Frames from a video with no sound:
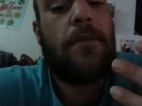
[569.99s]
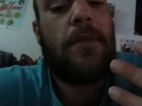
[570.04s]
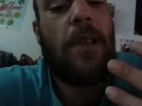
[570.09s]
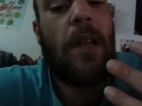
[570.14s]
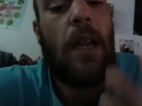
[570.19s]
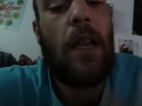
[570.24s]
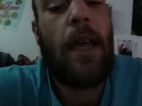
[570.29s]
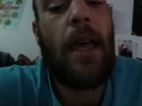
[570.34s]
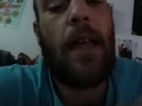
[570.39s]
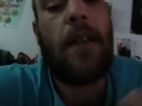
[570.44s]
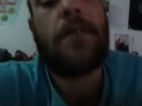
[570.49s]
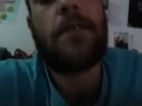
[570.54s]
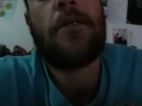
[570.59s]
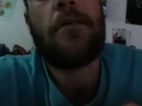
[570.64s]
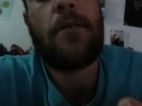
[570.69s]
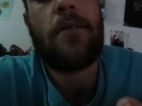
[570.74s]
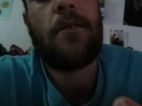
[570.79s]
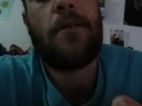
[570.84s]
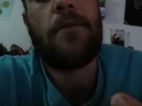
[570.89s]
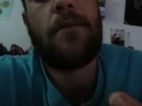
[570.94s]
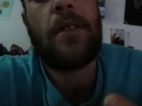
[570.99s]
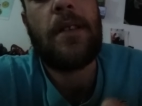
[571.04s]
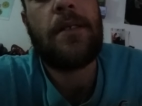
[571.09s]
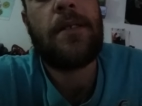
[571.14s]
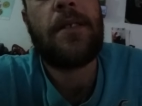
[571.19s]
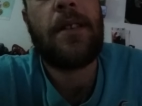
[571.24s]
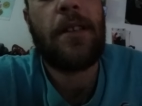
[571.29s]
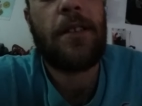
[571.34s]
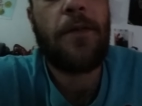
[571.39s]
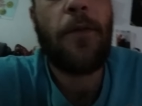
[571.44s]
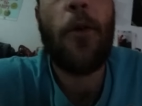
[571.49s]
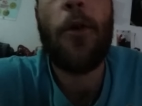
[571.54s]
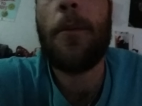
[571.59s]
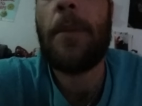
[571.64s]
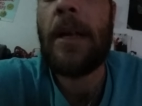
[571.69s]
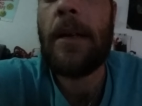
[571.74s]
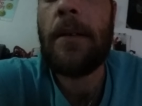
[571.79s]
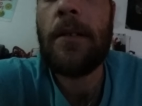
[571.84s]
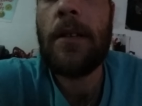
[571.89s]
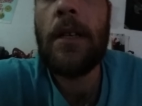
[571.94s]
that'll answer these things for
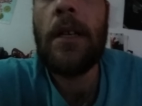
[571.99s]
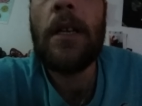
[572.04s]
me.